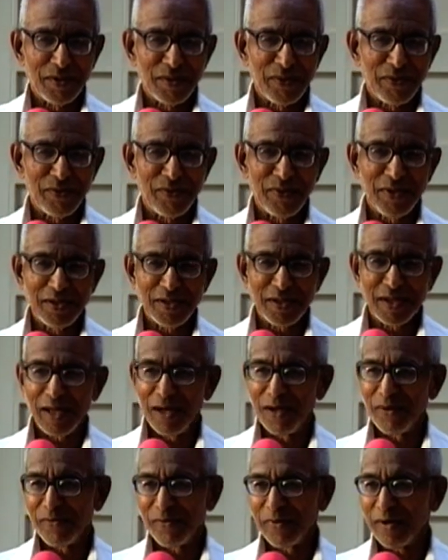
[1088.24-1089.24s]

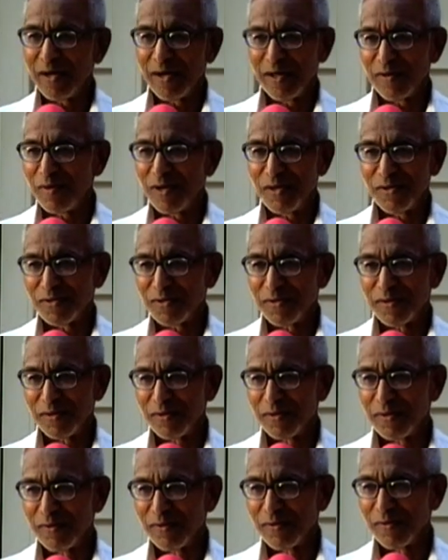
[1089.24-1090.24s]
Physical freedom
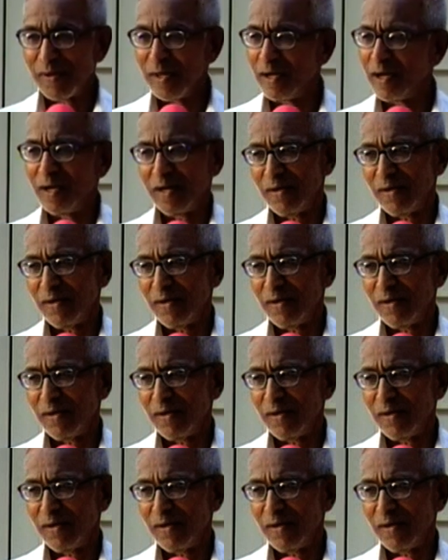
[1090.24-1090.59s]
is very